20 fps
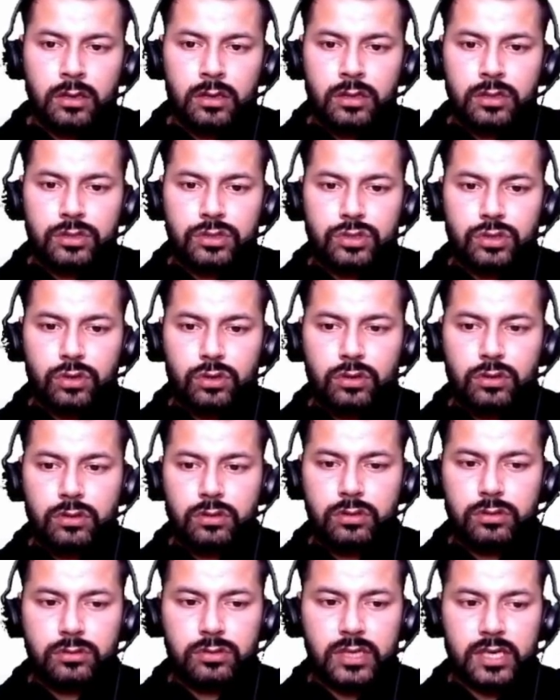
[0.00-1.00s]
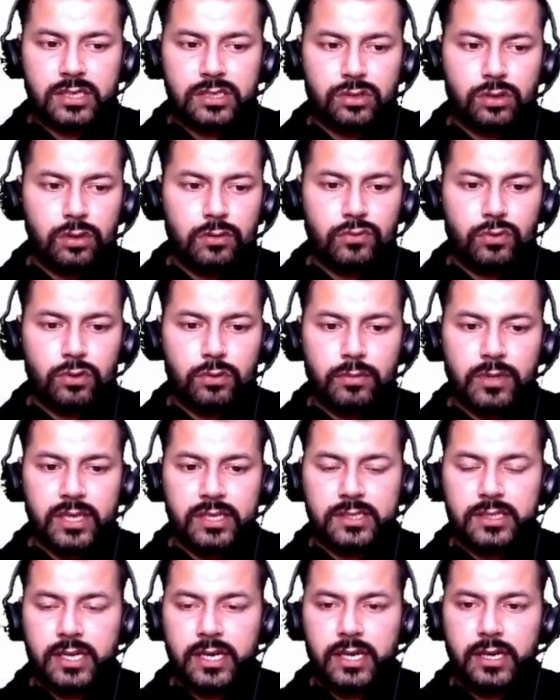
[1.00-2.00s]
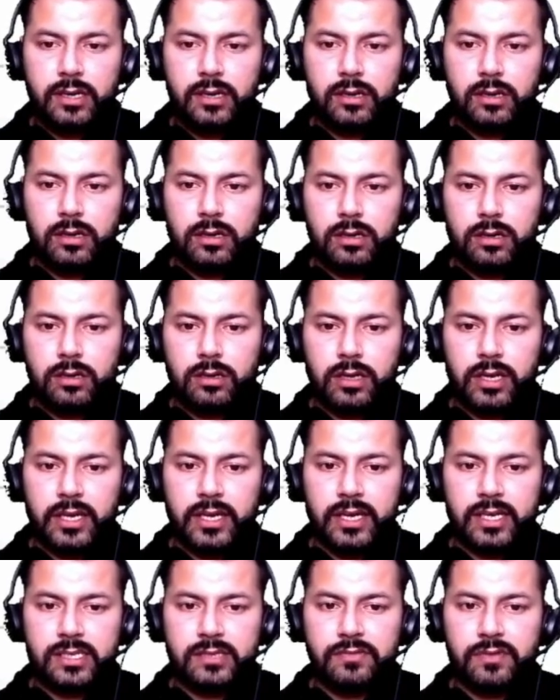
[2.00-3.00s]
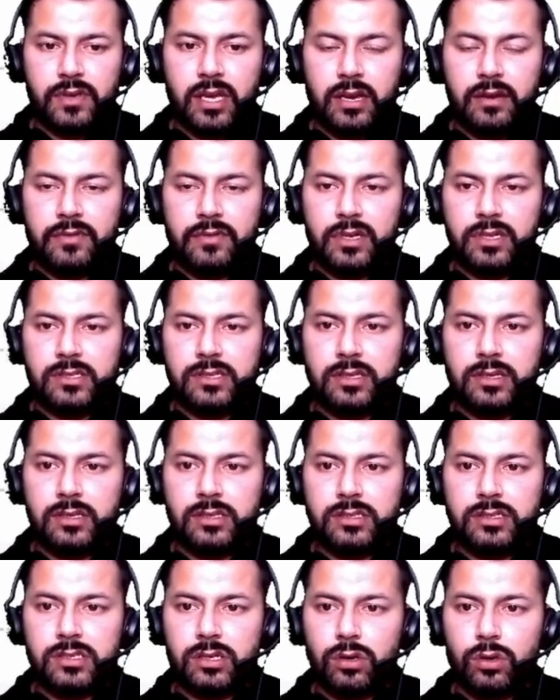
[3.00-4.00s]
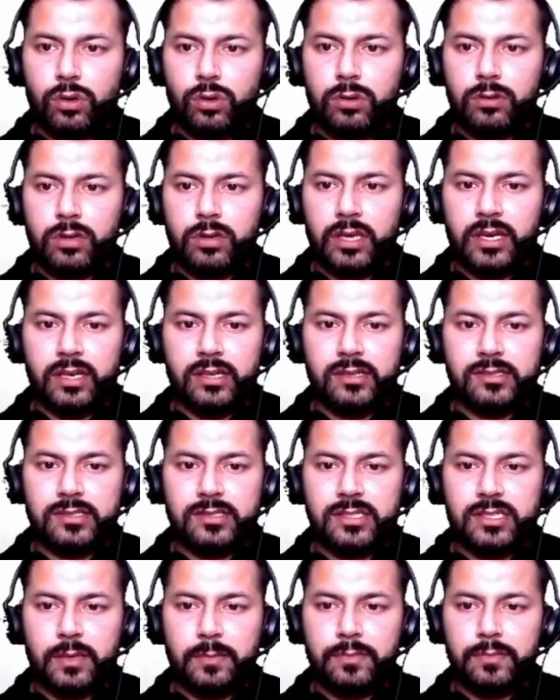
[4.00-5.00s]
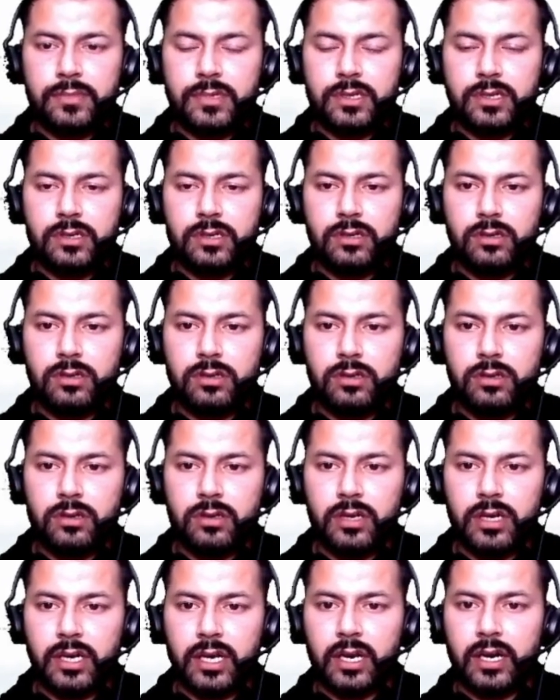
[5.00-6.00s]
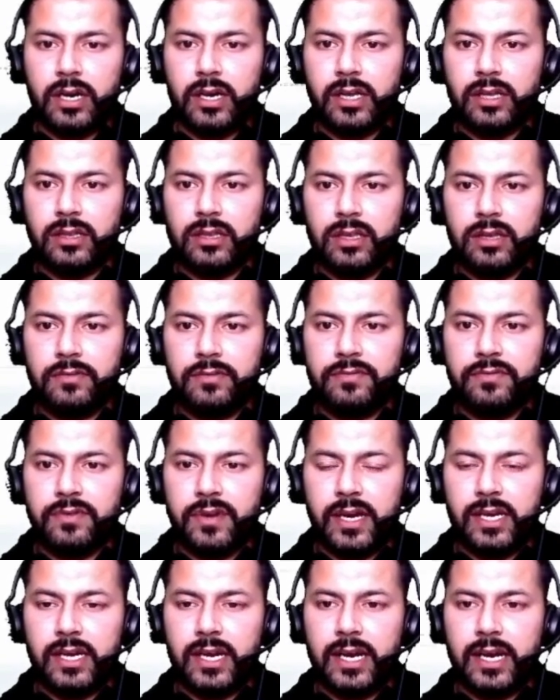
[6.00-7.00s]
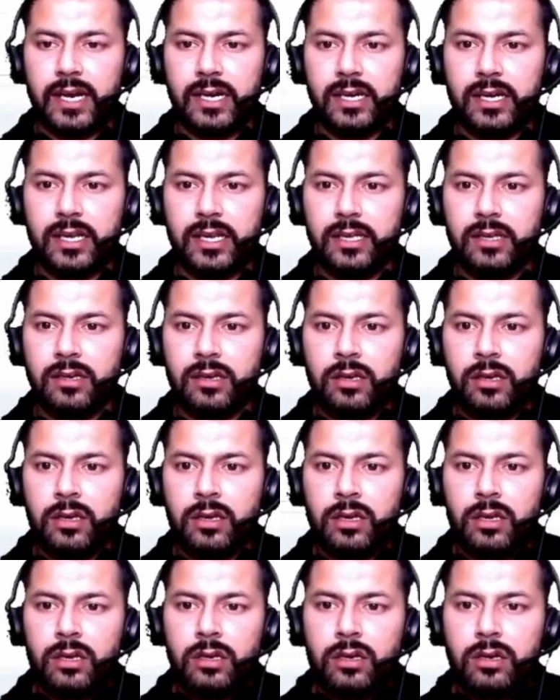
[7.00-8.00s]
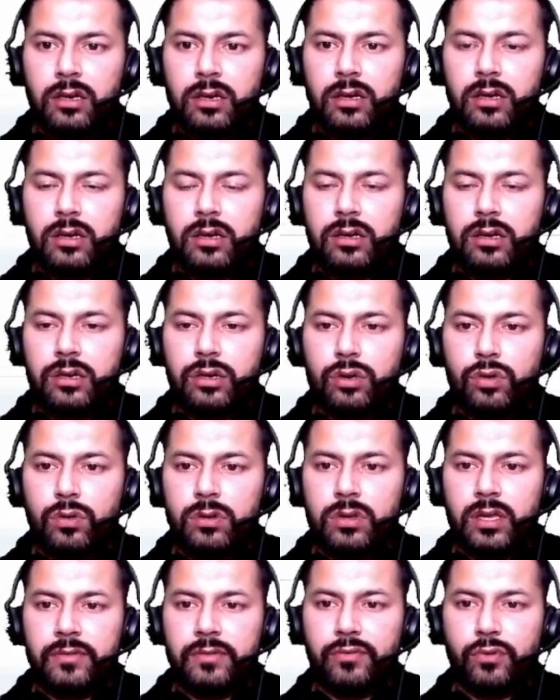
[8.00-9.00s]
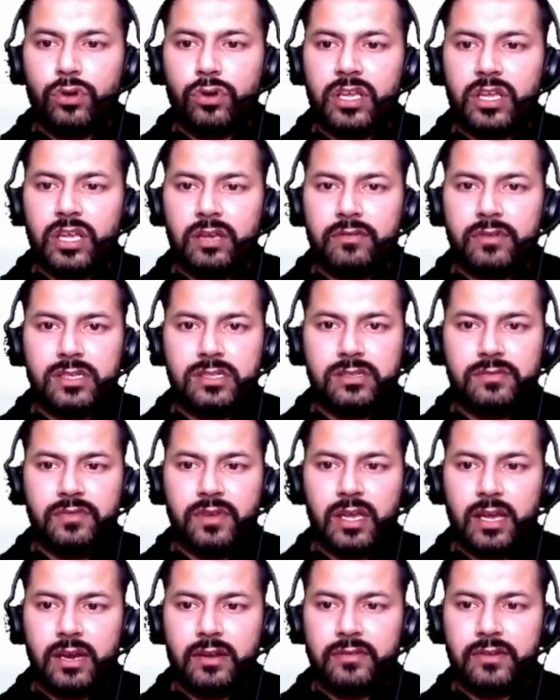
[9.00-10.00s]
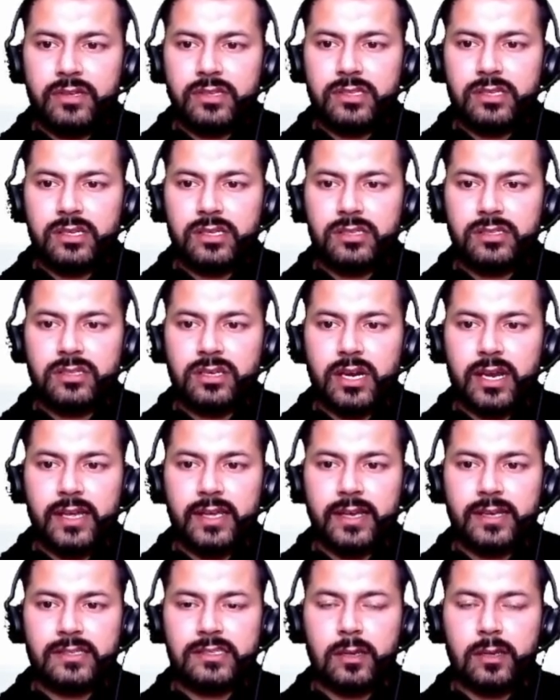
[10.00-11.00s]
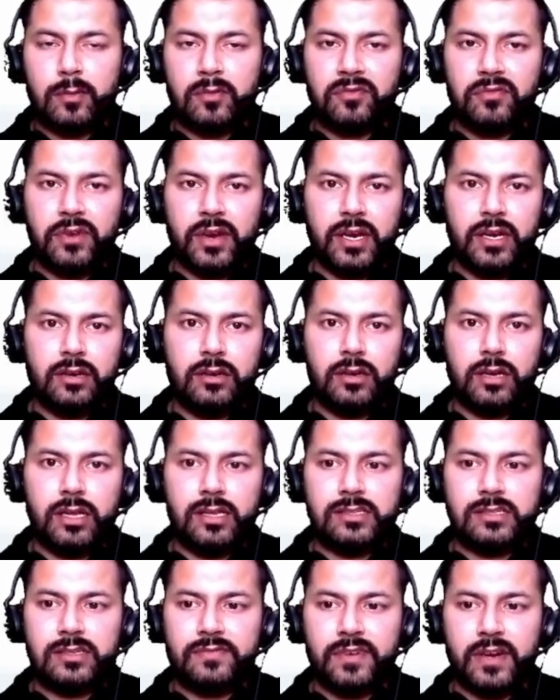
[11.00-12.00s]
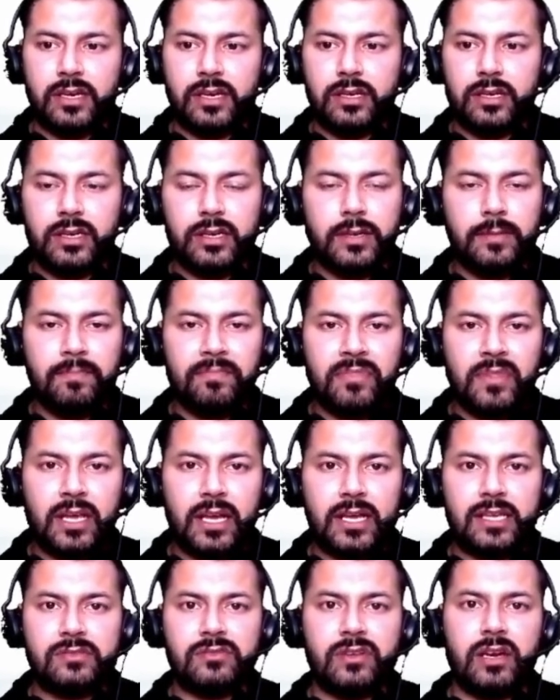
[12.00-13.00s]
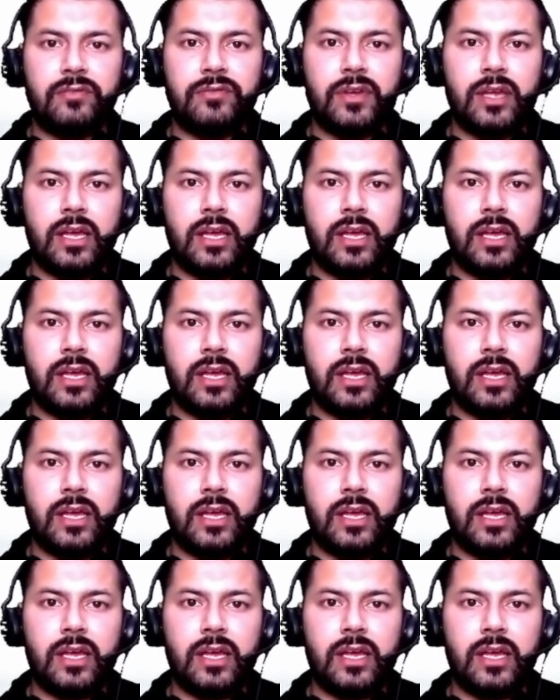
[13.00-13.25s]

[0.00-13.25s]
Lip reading: So that's all from my side. I guess we have discussed all the concept regarding the file handling. All the four keywords we have discussed: try, except, find, else, finally, as well